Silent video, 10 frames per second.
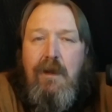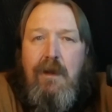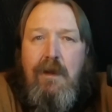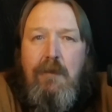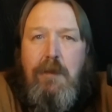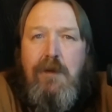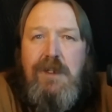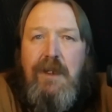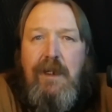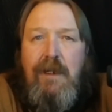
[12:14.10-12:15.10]

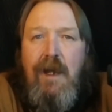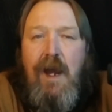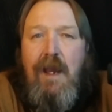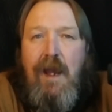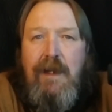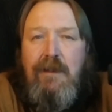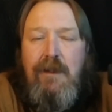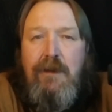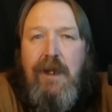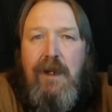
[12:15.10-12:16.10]
Personally, I like the low
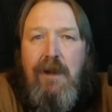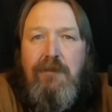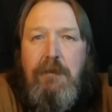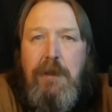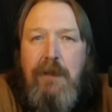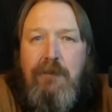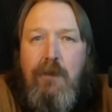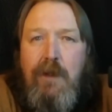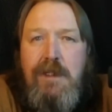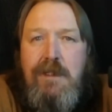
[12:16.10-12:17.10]
cutoff on my
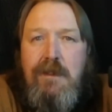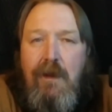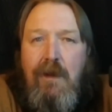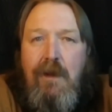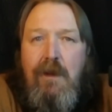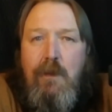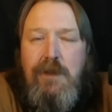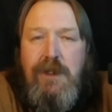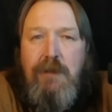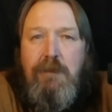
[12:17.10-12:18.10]
voice, which
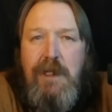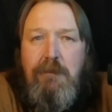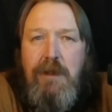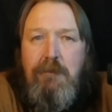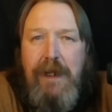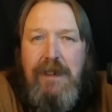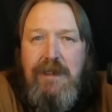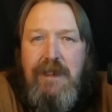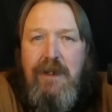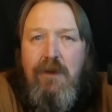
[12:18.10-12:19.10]
can be a bit
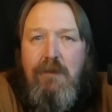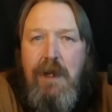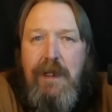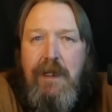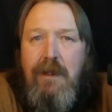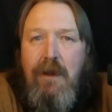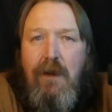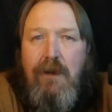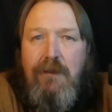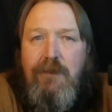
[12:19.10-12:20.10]
bassy or muddy
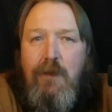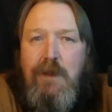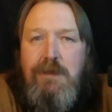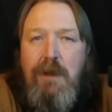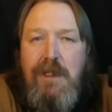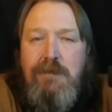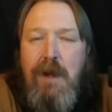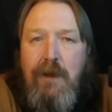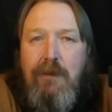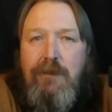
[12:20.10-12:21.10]
on a full-response
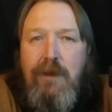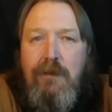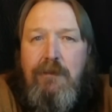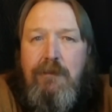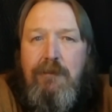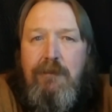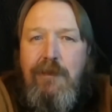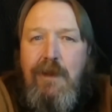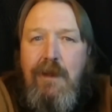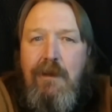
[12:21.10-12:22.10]
microphone.
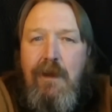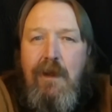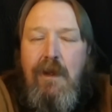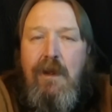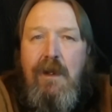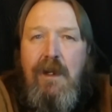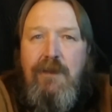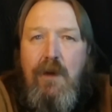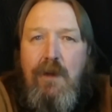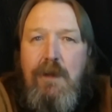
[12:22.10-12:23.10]
If your
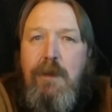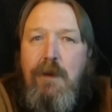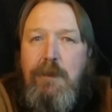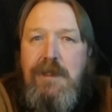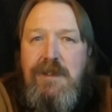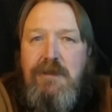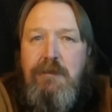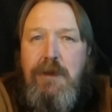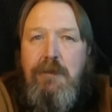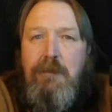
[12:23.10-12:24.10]
only purpose is a
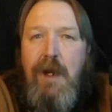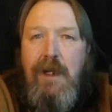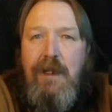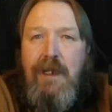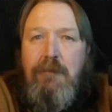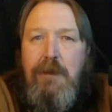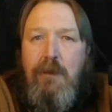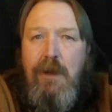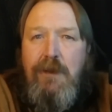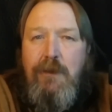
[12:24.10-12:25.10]
boom mic that can be
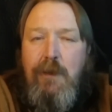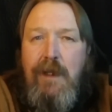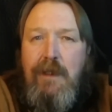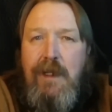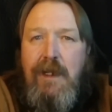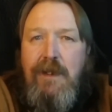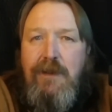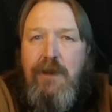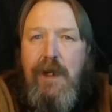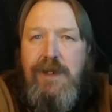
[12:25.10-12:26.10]
run directly into
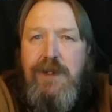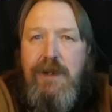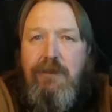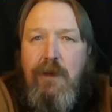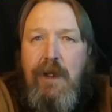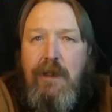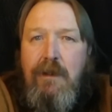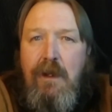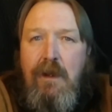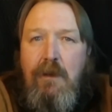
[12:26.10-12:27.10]
your HF rig
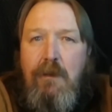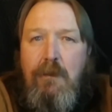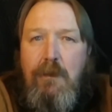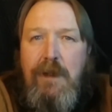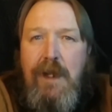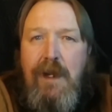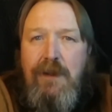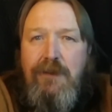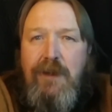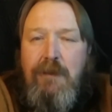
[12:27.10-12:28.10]
without
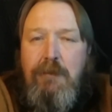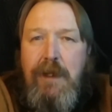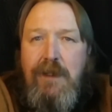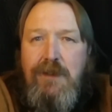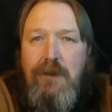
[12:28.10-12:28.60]
using a mixer,